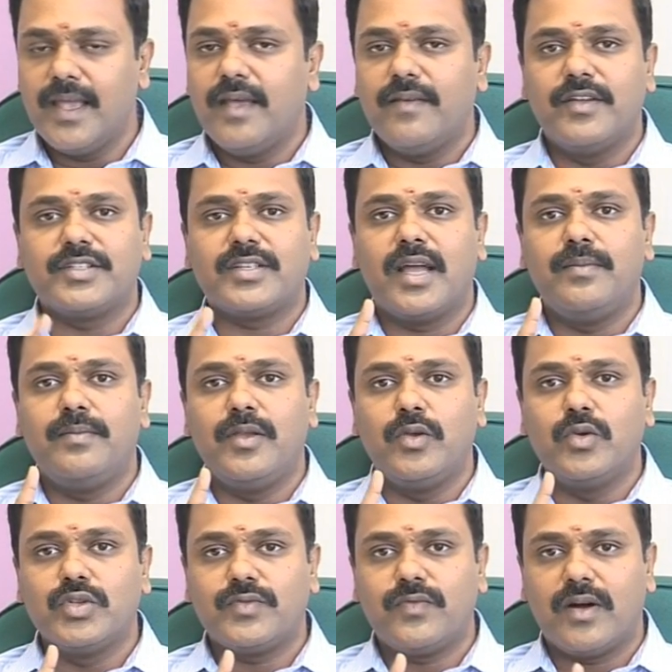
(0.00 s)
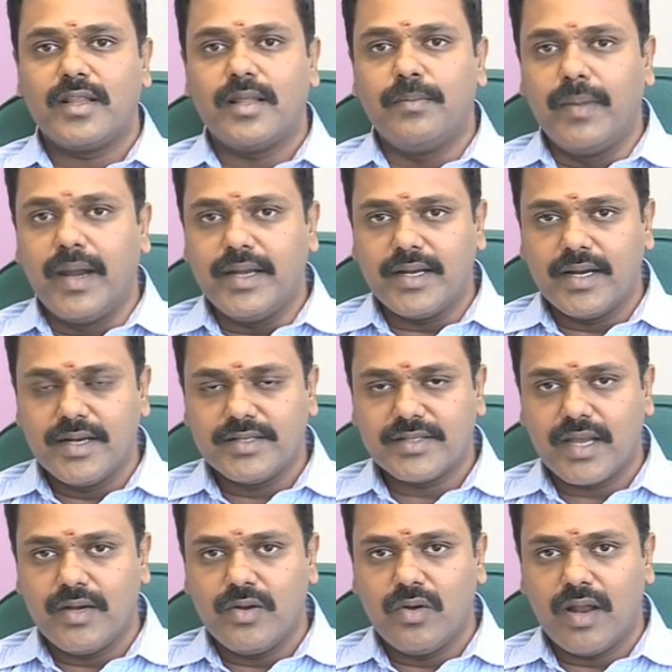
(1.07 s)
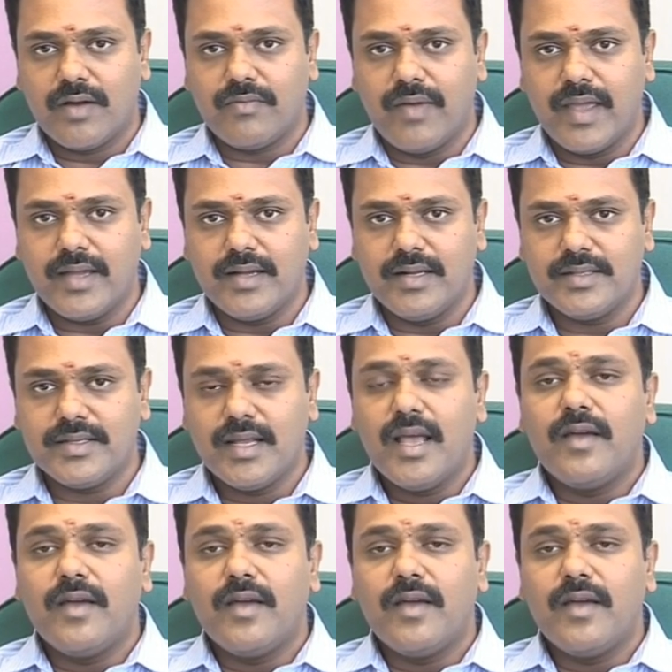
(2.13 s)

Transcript: which can be used for the maintenance schedule of vehicles,